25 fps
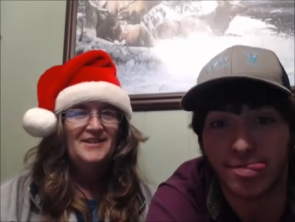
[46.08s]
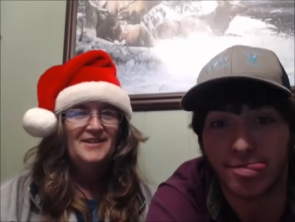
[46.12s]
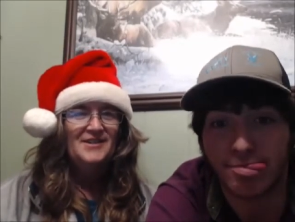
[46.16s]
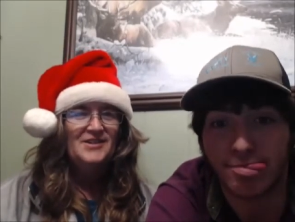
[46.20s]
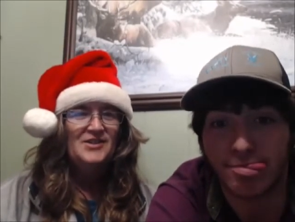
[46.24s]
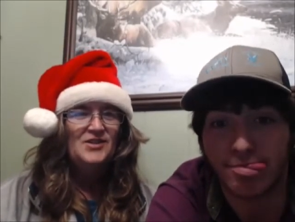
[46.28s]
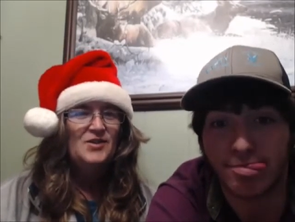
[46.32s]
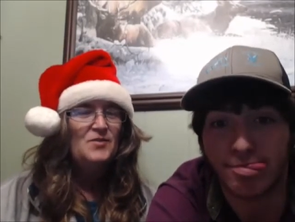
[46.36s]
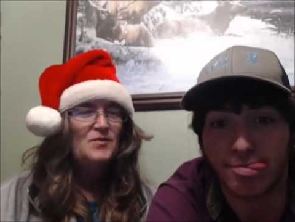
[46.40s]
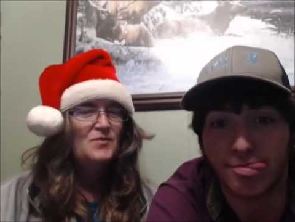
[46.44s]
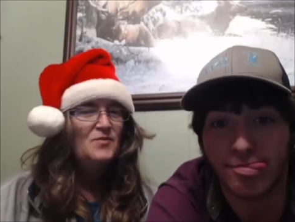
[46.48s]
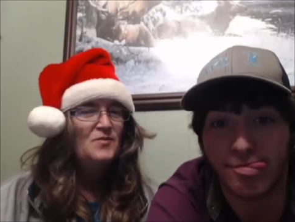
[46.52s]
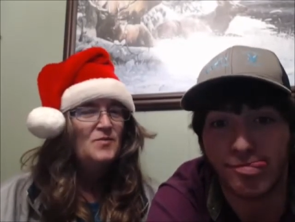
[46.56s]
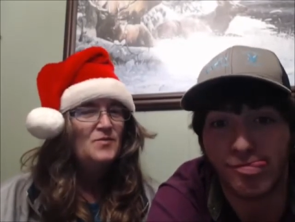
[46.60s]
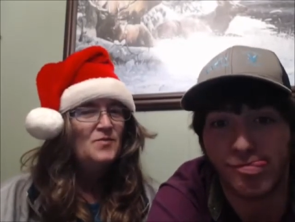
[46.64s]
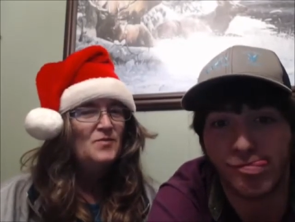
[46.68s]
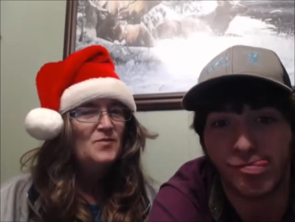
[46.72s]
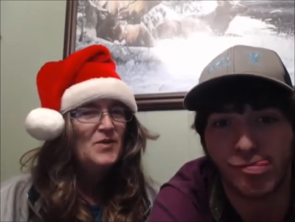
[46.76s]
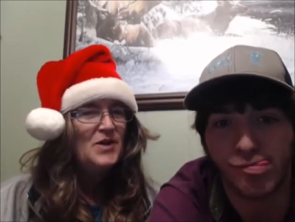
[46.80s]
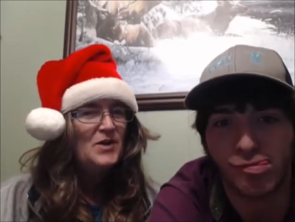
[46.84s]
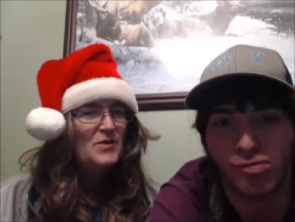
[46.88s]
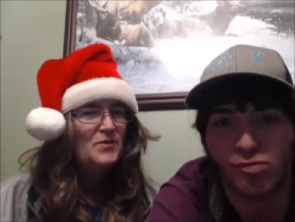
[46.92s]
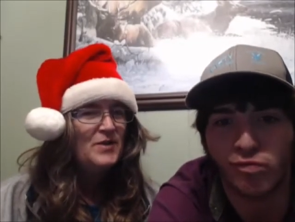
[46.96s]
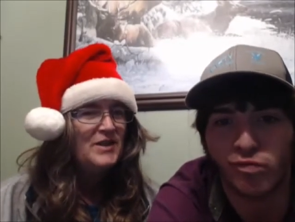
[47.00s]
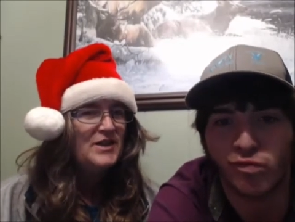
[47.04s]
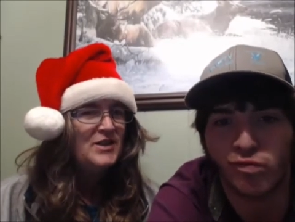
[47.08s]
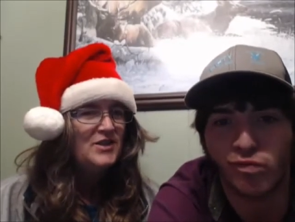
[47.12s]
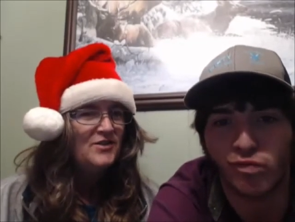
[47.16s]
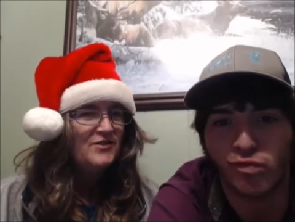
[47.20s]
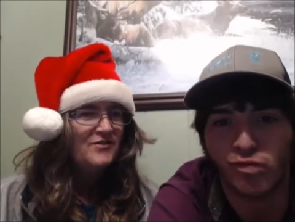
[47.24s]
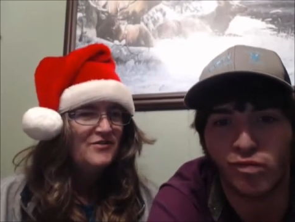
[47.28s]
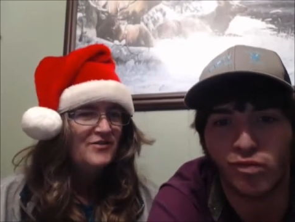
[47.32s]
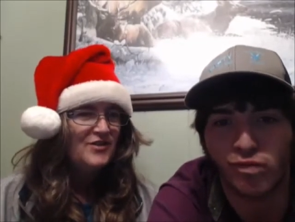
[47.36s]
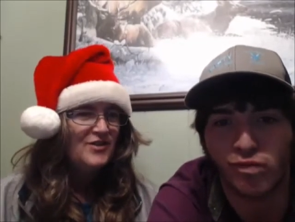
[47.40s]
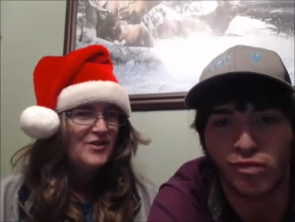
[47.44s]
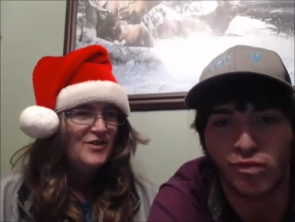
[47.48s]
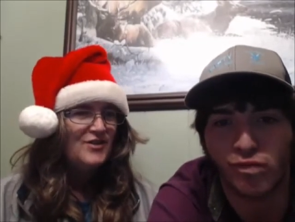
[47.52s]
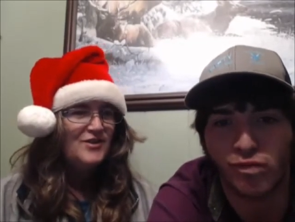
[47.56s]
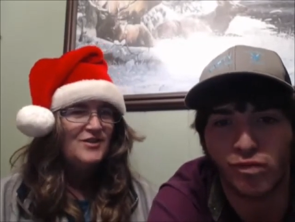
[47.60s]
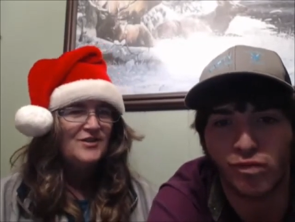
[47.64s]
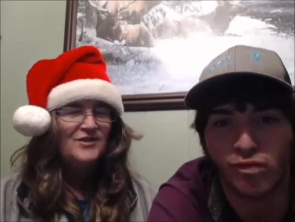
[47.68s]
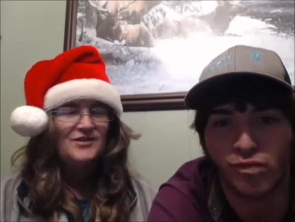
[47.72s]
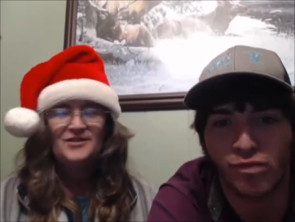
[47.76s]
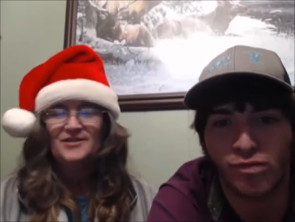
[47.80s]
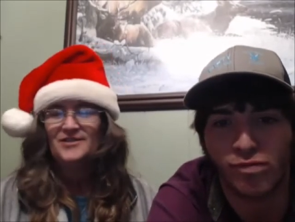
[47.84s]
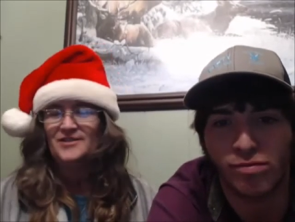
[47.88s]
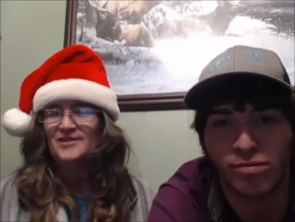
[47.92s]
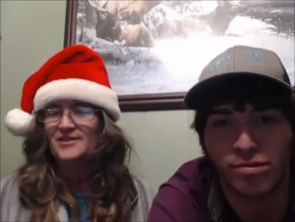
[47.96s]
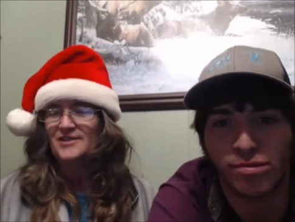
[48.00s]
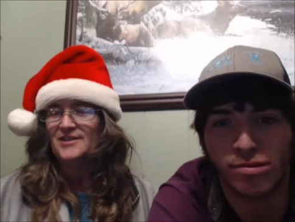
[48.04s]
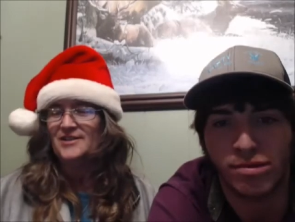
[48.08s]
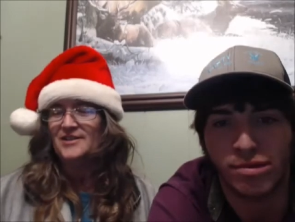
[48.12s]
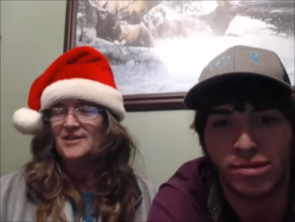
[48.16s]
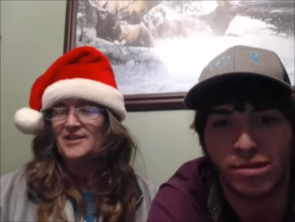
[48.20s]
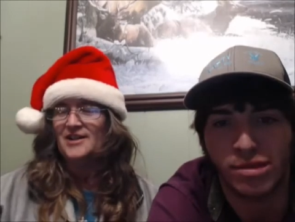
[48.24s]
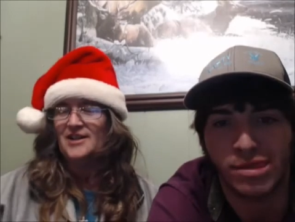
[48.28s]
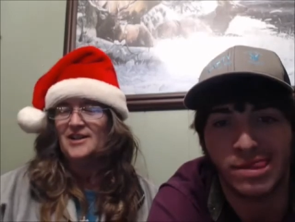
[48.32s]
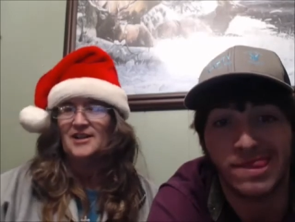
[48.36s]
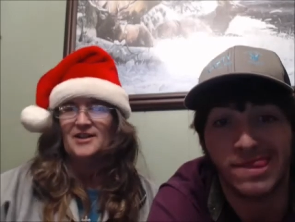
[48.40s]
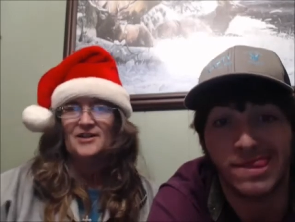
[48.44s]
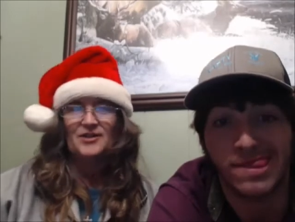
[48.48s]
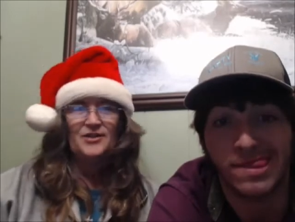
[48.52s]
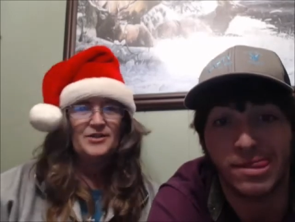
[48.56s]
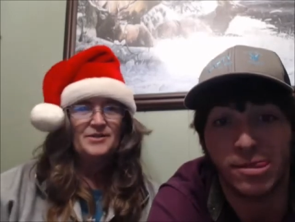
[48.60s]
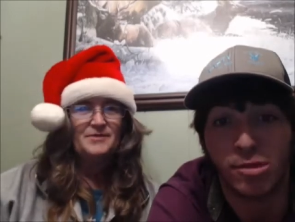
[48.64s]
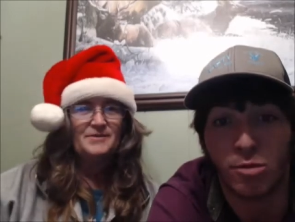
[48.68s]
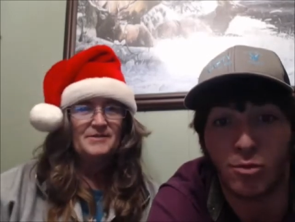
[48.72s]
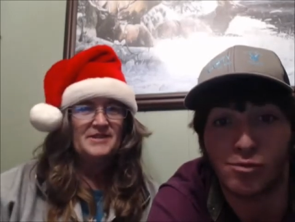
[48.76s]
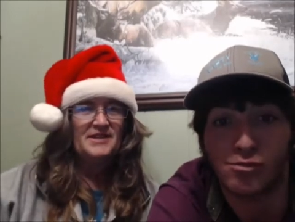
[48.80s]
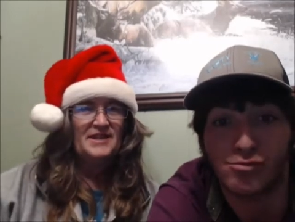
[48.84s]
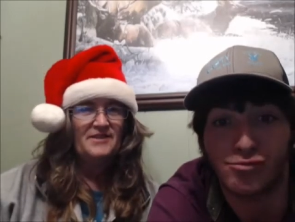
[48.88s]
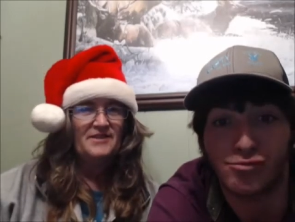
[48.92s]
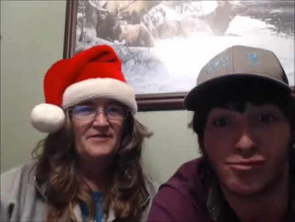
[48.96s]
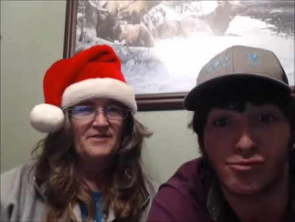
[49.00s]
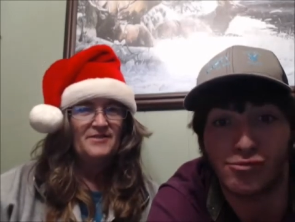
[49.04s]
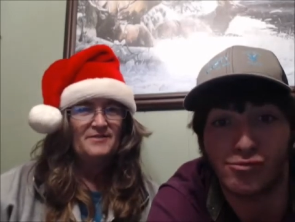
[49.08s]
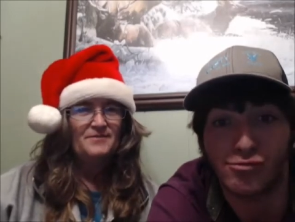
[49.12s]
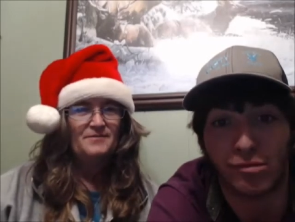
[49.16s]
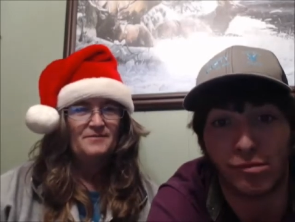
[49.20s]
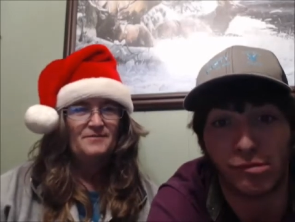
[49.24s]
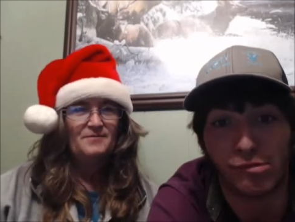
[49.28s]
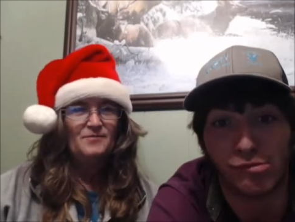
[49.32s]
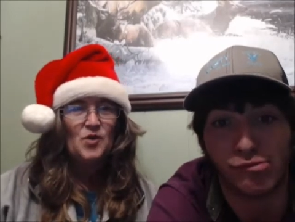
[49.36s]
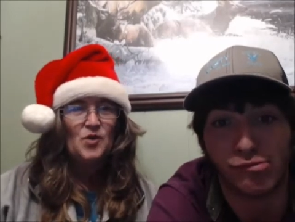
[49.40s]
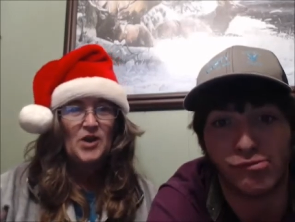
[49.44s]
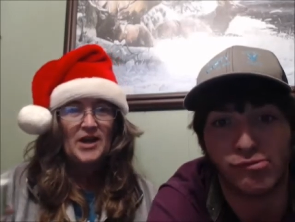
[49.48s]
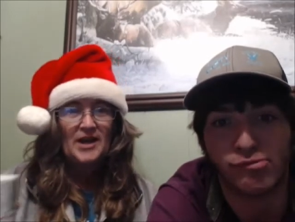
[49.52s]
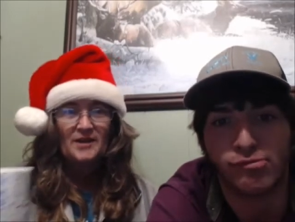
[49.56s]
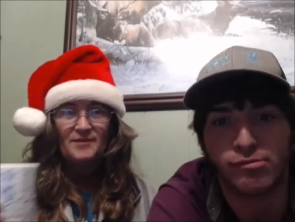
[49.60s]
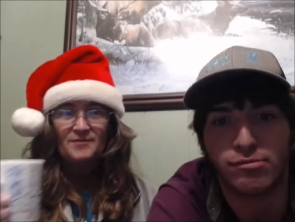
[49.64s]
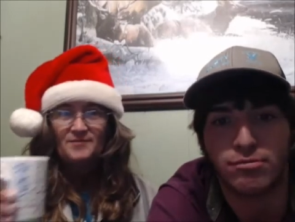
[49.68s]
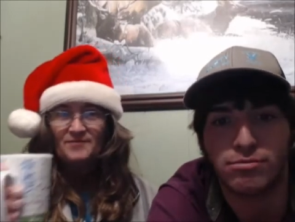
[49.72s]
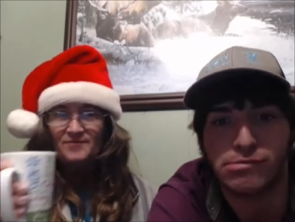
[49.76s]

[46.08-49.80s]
Speaker 1: So what did we do for Christmas Eve morning?